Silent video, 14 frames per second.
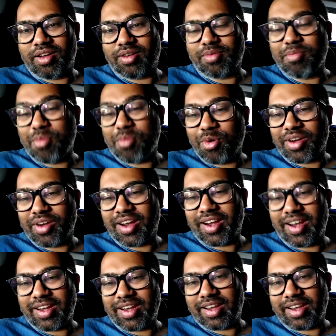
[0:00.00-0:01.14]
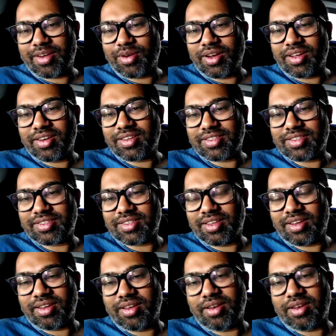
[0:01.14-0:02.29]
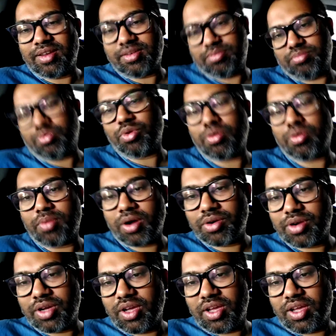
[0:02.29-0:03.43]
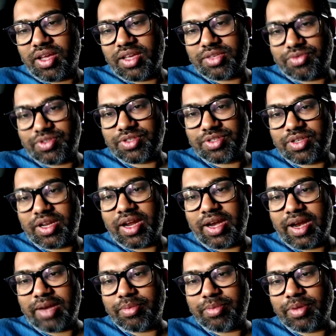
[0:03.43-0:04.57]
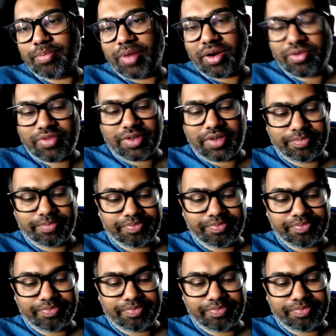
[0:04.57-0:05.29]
more and get to learn more about his vision and be part of it.